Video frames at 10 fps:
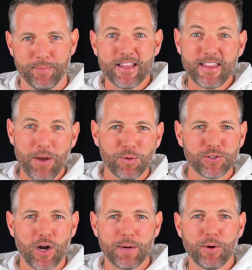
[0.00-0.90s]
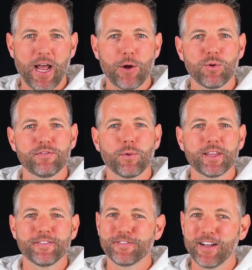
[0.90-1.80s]
Then we'll talk about how to
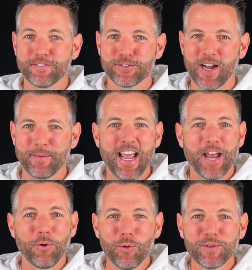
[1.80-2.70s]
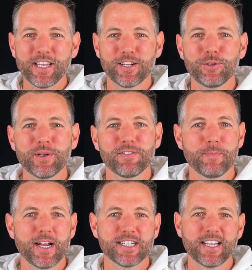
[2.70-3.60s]
avoid the fluff trap and only include
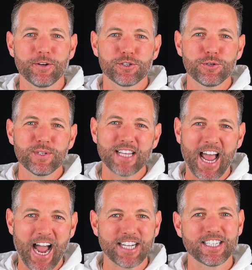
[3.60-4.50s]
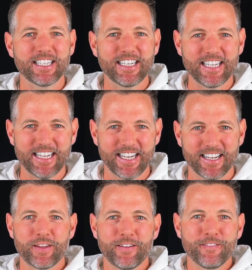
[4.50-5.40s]
information that your students actually
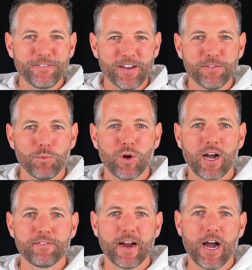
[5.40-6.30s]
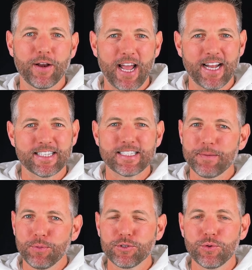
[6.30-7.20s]
need. Fifth, we'll cover how to add
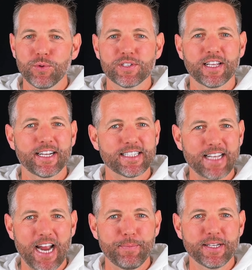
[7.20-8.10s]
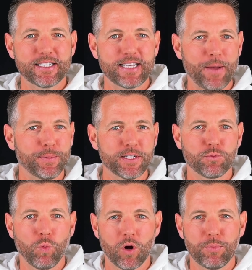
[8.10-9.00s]
simple tools like assignments, templates,
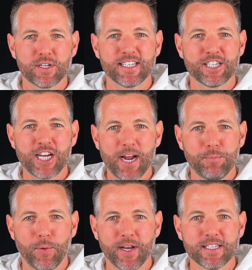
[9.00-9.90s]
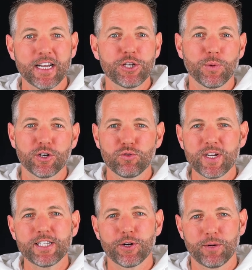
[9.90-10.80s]
workbooks, and checkpoints to
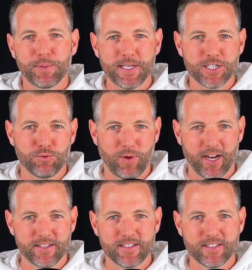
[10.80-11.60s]
increase your completion rates.